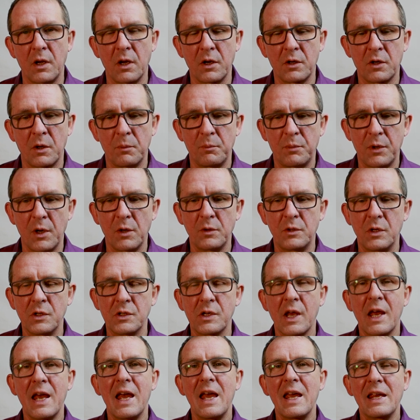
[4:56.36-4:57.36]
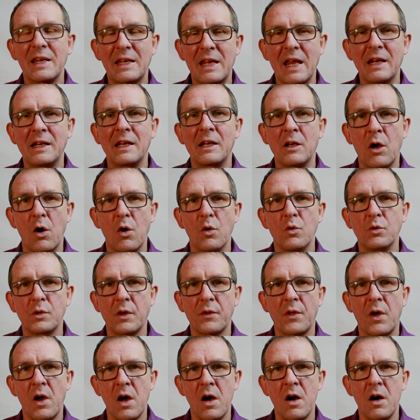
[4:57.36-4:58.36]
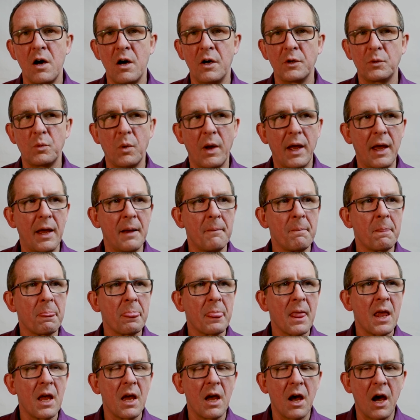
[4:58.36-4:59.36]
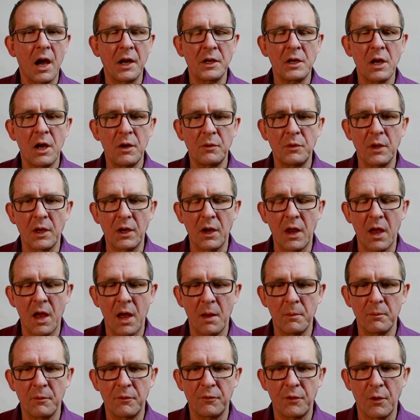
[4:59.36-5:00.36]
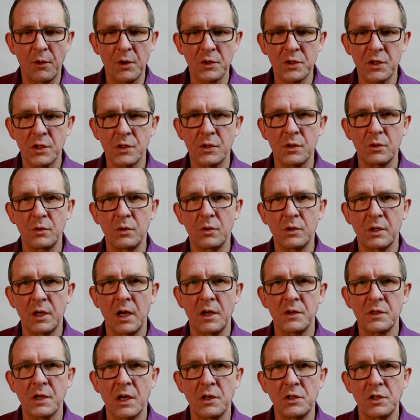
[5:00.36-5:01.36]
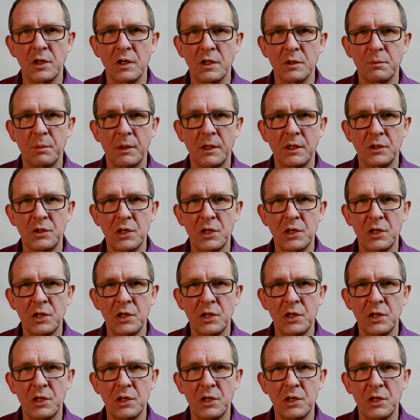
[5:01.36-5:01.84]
computers, getting hold of the hardware. I know that for us as an organisation, it's been a